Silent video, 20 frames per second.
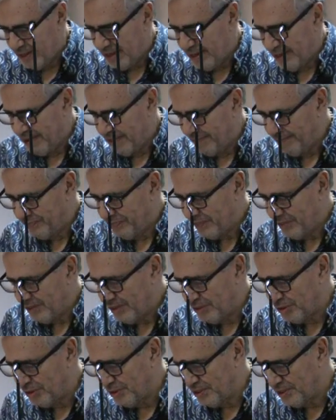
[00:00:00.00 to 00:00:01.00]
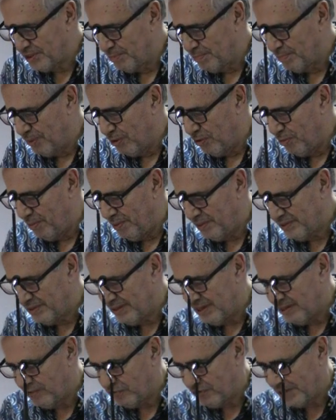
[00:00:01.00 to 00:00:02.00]
Um, so it's a moment
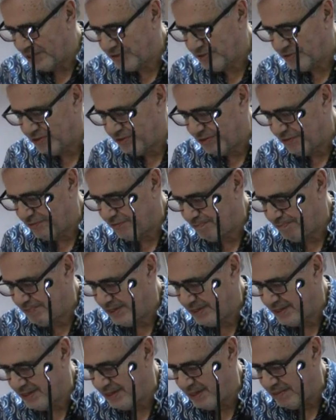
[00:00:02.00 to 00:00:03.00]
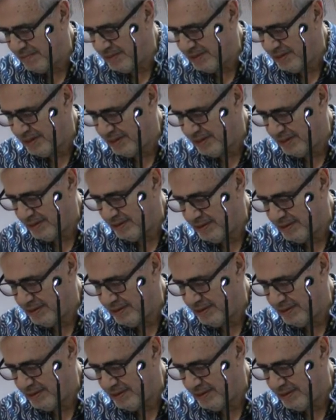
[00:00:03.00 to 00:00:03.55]
and a gesture of becoming,